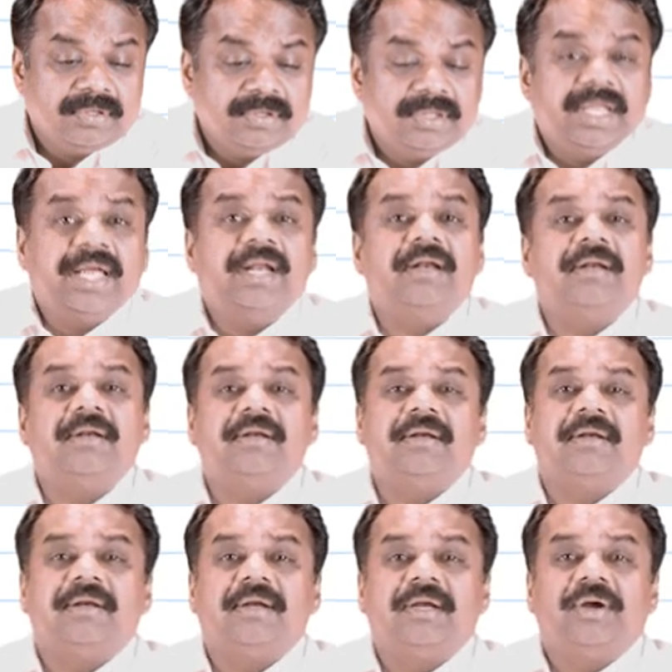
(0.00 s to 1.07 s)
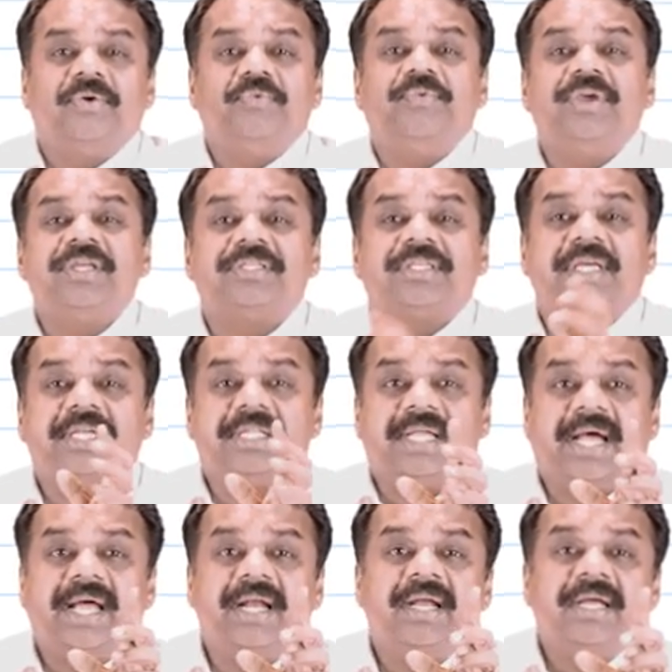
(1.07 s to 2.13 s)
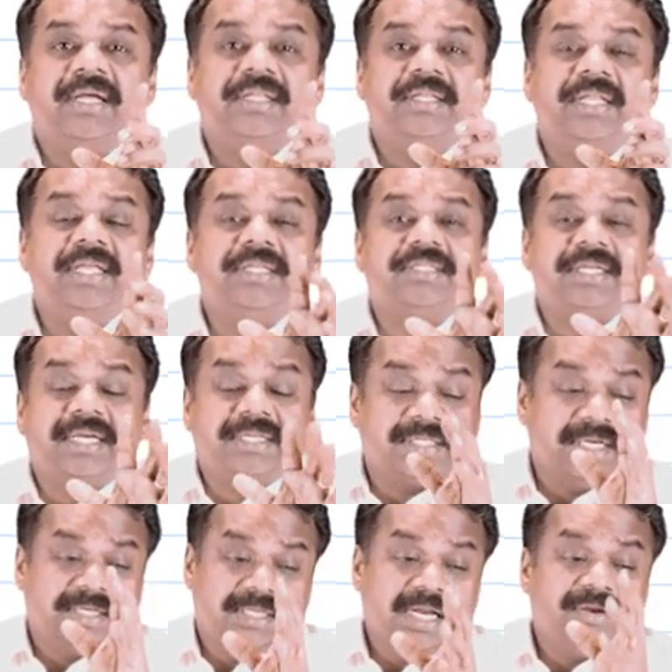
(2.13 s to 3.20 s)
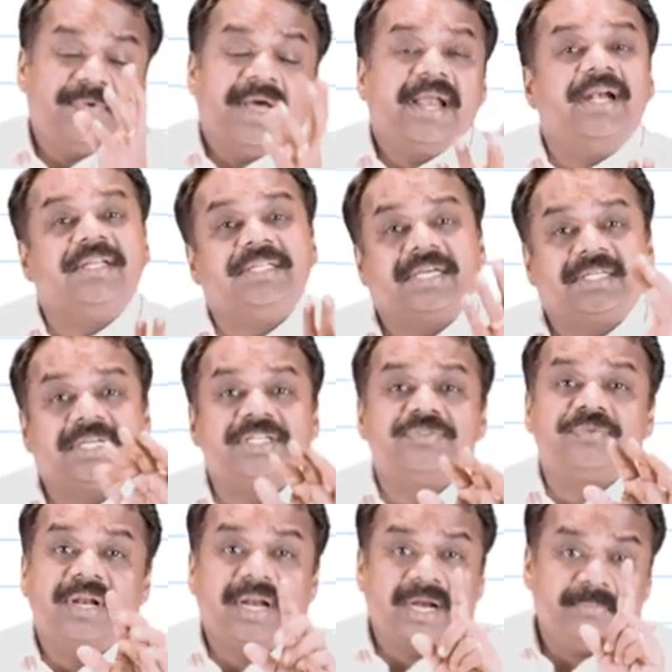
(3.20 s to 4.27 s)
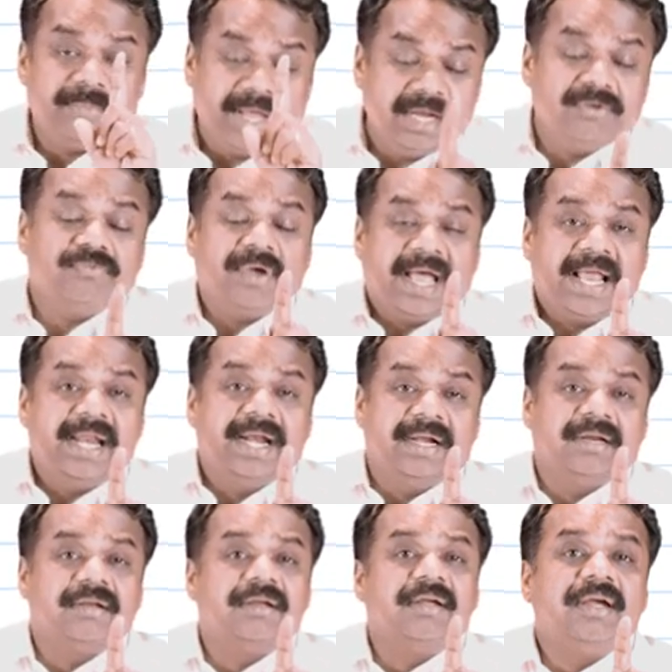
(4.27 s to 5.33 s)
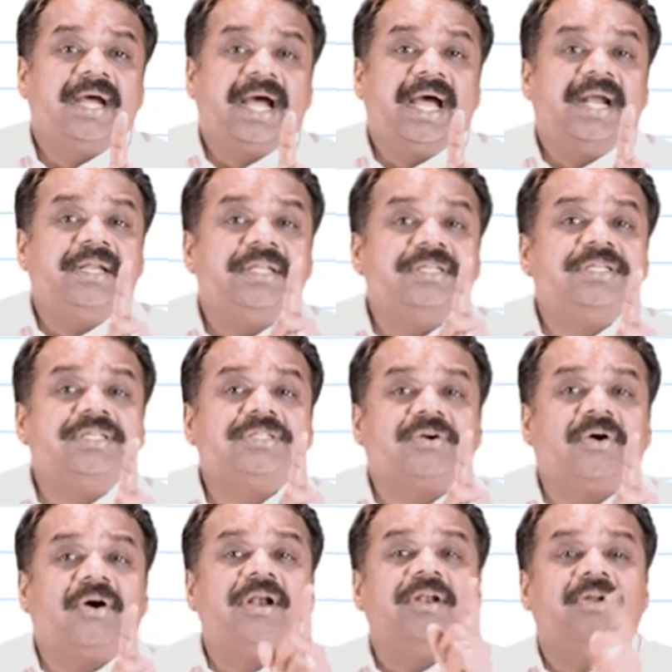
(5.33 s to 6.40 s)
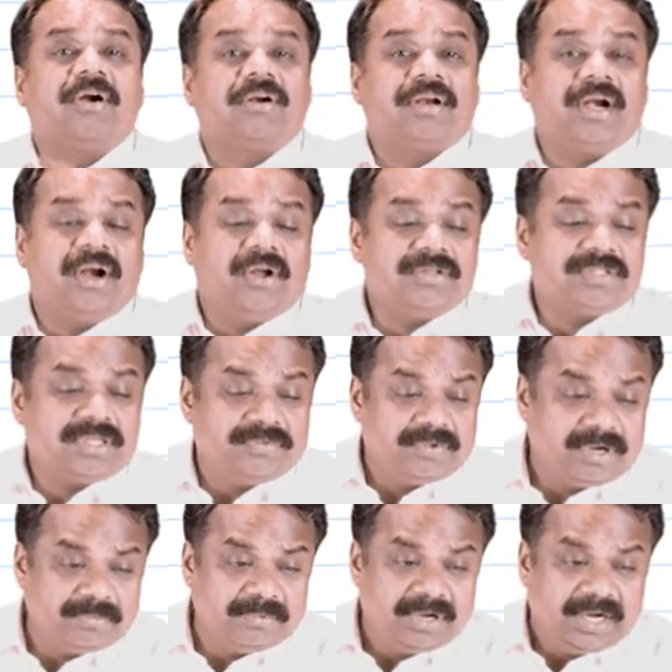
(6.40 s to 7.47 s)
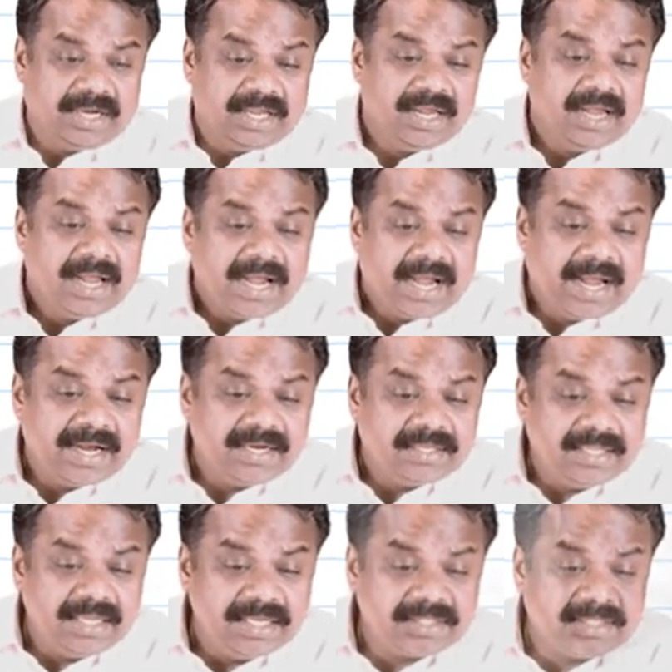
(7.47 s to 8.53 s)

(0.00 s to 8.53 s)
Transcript: then we say that these sections, that valid sections will remain valid, and this is called doctrine of severability. And these